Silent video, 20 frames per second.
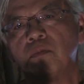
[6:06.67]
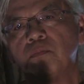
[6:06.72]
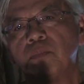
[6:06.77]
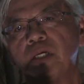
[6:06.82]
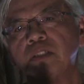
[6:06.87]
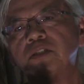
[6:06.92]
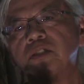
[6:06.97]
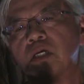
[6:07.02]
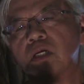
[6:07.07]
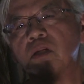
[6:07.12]

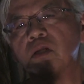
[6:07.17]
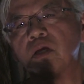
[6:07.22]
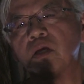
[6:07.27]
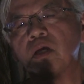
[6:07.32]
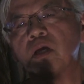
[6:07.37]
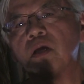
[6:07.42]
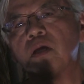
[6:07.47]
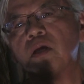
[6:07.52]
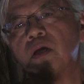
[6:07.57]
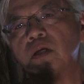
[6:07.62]

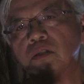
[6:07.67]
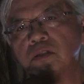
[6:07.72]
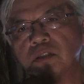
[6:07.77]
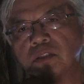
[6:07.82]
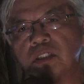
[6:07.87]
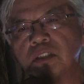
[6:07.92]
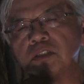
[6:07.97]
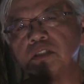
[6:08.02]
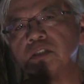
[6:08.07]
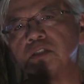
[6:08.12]
Basically,
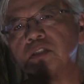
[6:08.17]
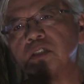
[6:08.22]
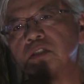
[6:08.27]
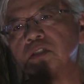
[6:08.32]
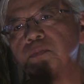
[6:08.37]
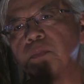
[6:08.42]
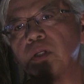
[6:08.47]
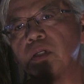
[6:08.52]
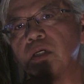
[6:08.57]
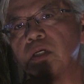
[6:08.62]

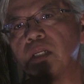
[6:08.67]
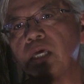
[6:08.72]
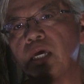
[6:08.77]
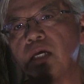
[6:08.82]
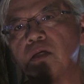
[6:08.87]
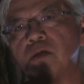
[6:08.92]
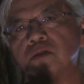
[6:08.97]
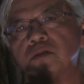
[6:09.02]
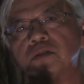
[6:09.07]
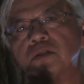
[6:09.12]
66 million
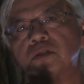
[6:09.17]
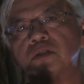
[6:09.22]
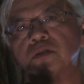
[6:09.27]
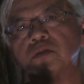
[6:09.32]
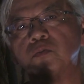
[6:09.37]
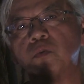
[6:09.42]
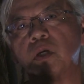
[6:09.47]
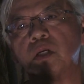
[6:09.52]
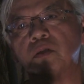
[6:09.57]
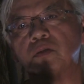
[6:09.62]
acres
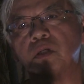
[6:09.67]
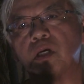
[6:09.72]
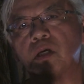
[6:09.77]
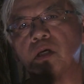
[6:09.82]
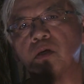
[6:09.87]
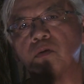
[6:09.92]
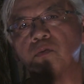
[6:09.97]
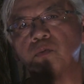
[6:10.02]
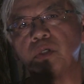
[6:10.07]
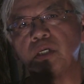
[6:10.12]
is what
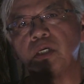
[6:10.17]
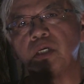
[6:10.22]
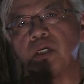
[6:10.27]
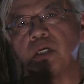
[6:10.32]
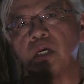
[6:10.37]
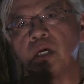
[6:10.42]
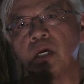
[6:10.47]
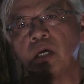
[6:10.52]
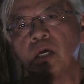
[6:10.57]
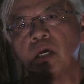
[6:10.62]

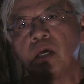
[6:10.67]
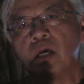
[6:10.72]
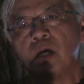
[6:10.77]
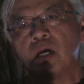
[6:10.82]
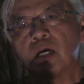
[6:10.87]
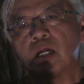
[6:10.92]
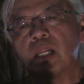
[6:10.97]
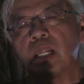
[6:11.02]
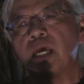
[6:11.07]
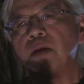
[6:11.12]
we
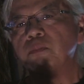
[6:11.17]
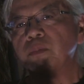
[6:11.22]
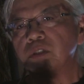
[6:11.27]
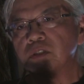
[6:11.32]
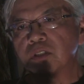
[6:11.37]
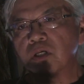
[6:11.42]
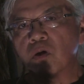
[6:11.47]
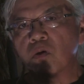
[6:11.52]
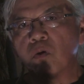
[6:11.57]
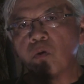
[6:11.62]
claimed
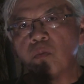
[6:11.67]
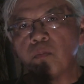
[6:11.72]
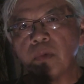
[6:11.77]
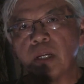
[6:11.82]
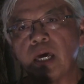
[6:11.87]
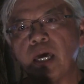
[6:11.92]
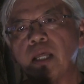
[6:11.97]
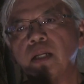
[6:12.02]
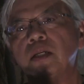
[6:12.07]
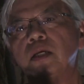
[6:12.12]
as our
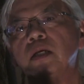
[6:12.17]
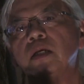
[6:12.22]
homeland.